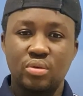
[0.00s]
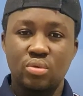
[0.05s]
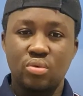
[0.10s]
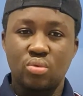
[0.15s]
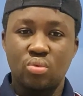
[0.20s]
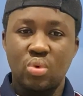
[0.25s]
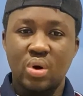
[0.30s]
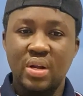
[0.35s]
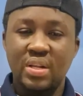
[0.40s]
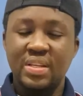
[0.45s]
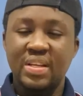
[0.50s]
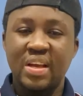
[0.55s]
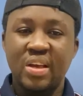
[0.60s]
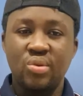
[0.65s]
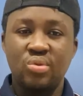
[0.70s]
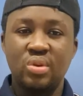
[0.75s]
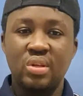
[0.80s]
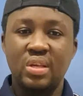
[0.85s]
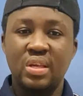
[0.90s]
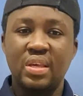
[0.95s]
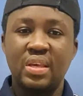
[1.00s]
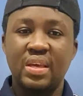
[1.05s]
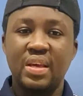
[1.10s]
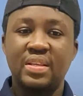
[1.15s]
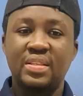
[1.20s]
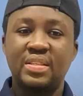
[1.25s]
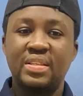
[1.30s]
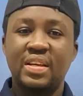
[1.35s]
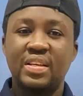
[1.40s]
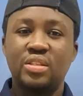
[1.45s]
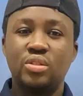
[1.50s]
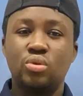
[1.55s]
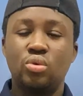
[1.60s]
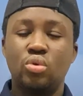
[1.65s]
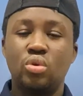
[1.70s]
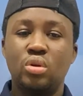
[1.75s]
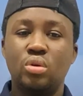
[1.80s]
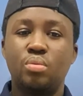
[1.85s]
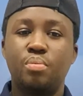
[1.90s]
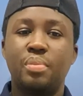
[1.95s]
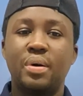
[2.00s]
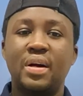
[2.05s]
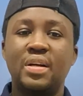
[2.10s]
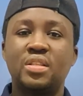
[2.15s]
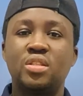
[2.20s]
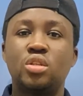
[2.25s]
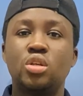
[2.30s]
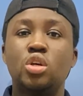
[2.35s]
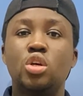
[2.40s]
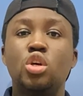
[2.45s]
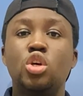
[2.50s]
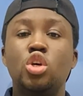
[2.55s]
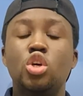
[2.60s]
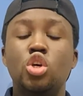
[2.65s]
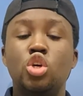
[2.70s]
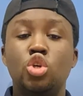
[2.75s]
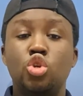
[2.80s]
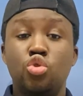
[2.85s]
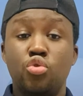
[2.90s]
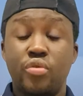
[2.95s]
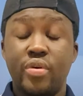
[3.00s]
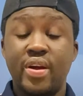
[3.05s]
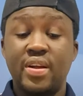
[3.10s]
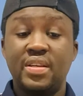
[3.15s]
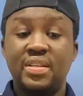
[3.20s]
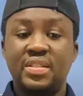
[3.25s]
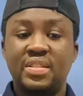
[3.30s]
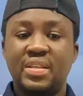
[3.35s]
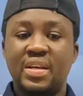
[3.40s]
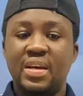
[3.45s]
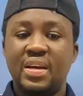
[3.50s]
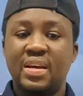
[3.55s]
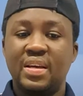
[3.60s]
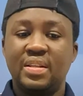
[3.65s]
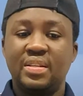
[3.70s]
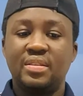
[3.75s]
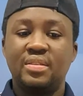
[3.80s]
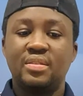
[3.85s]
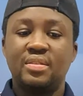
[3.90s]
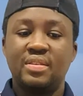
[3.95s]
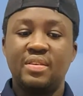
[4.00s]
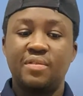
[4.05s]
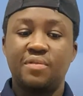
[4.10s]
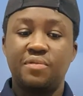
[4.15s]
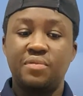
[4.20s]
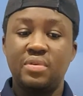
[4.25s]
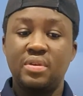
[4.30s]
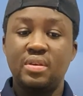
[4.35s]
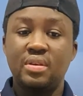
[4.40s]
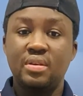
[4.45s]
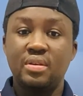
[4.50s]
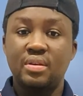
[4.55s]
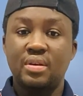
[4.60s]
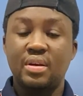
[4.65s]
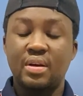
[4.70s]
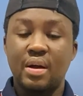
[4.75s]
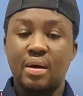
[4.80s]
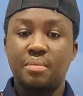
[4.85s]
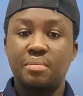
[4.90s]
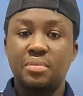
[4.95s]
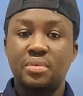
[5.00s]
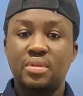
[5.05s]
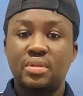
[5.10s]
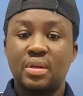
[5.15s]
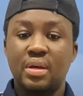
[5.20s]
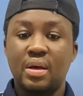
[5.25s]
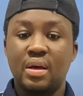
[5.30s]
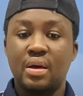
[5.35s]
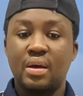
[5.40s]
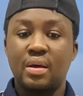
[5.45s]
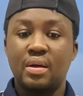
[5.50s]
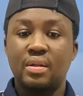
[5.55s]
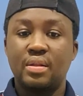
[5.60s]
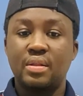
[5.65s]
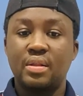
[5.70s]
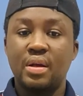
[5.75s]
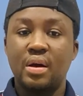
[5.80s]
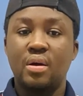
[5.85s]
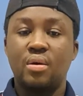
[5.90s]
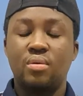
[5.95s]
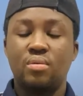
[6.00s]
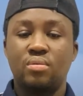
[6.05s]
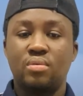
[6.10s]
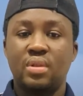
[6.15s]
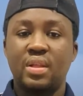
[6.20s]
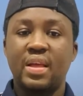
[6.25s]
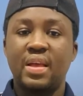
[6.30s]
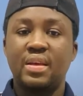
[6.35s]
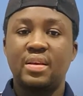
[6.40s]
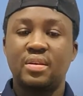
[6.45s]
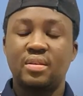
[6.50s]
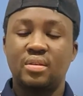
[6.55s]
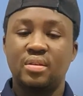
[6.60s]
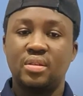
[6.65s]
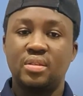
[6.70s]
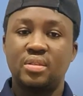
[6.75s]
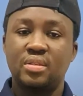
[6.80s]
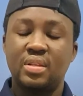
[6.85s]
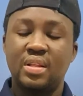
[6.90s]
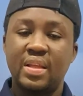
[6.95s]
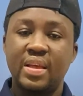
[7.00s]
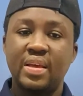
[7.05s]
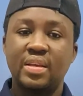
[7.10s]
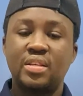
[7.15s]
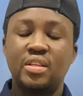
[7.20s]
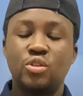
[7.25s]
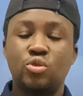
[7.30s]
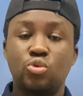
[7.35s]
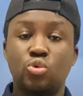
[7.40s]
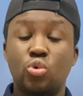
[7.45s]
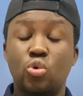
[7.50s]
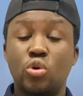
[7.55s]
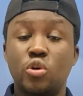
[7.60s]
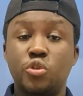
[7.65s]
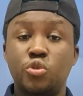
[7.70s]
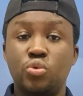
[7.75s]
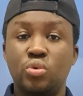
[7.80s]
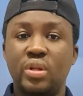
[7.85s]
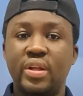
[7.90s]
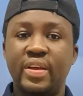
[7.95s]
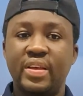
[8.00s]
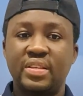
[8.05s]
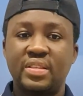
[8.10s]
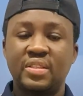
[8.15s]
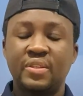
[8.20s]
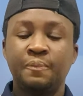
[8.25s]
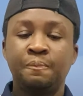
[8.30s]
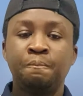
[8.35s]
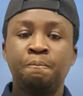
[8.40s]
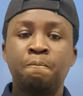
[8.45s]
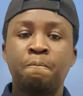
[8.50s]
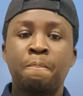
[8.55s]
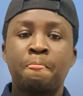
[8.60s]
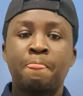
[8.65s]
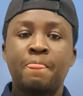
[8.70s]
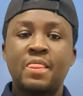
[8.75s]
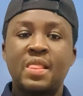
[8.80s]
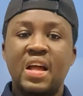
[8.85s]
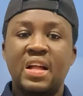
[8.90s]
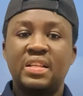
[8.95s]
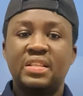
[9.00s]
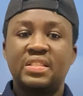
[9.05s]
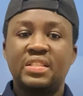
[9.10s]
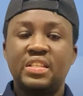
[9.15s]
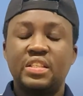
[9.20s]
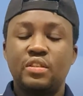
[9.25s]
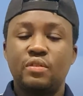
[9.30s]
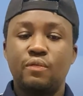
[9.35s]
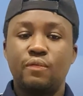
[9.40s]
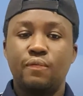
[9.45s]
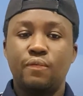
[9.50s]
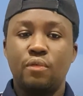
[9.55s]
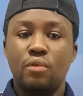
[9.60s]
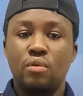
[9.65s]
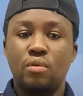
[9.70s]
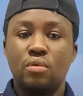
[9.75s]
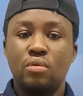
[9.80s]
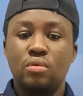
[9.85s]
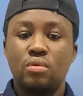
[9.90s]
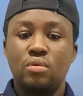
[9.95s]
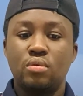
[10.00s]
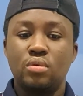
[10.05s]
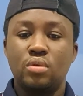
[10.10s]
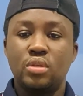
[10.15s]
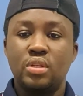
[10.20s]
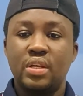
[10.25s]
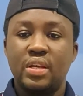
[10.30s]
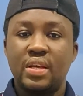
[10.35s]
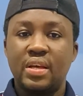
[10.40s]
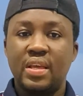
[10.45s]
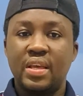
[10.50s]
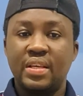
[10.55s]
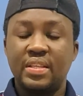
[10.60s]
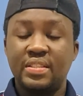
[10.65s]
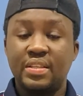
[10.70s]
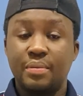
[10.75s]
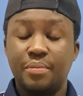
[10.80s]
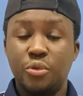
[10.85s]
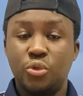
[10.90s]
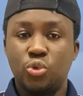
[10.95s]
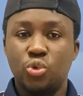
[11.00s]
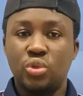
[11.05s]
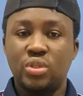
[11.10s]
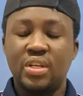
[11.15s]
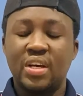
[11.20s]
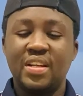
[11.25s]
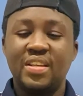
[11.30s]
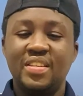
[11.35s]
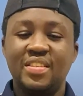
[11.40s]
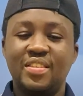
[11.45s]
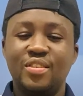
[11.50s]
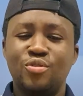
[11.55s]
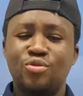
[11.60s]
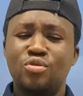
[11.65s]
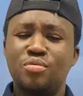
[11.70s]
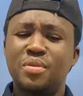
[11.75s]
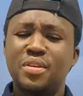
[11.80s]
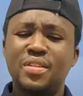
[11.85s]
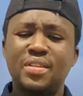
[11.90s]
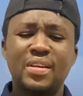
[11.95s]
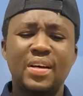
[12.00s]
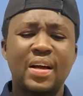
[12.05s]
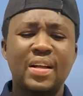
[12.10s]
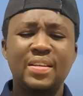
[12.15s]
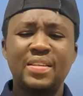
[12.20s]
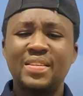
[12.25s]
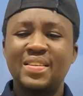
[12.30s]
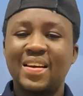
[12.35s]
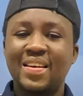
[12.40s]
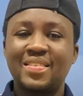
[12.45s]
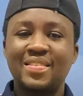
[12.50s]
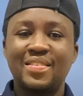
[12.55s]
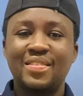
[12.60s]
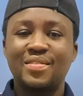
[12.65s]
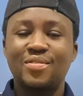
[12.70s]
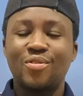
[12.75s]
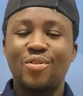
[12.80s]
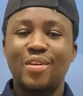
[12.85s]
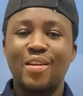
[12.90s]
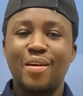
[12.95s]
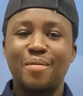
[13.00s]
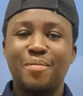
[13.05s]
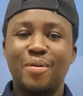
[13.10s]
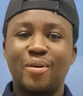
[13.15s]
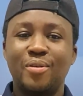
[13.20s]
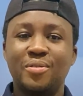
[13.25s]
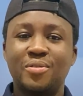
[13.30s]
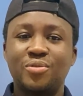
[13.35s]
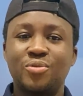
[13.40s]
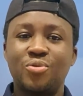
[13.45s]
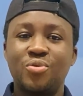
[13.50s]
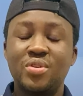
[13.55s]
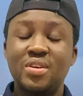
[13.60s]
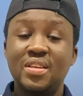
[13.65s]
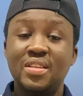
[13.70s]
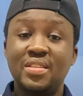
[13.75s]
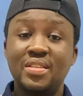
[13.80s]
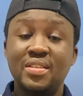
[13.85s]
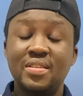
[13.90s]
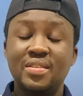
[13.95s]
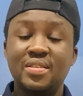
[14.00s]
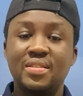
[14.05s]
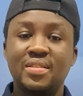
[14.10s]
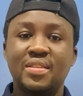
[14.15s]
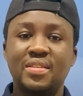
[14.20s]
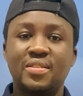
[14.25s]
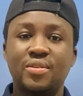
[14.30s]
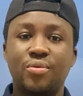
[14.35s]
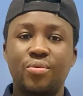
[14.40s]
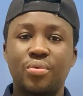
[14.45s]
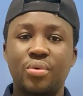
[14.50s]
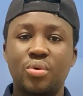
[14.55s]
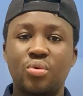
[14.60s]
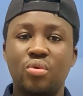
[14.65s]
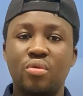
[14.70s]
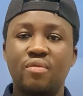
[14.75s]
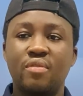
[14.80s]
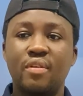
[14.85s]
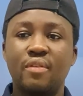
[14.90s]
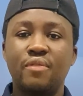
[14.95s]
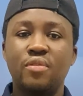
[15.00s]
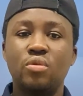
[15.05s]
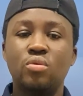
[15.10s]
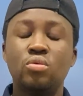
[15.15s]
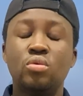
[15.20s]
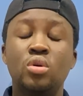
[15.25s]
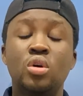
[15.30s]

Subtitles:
one that you didn't get, that is the only part you register, and the fee comes down. Like it's less, it will cost you less than sitting for the exam in totality. So basically that is all about OET. Is just a quick overview.